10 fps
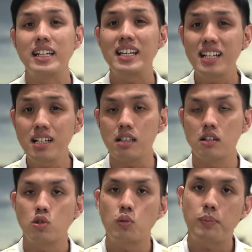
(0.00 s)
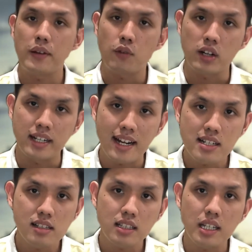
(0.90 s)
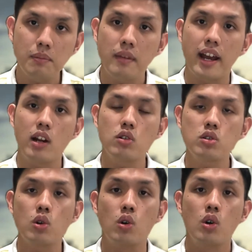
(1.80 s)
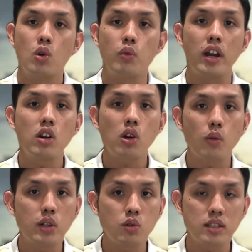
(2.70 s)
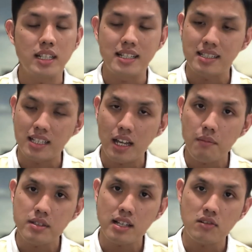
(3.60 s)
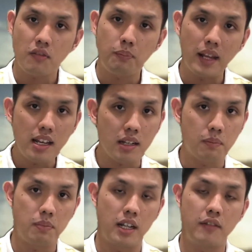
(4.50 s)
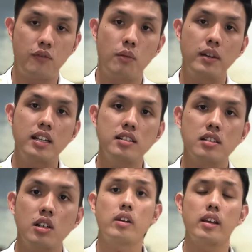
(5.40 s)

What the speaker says: eager to play for the national team, and also we are not going to see the same sets of players playing for Malaysia.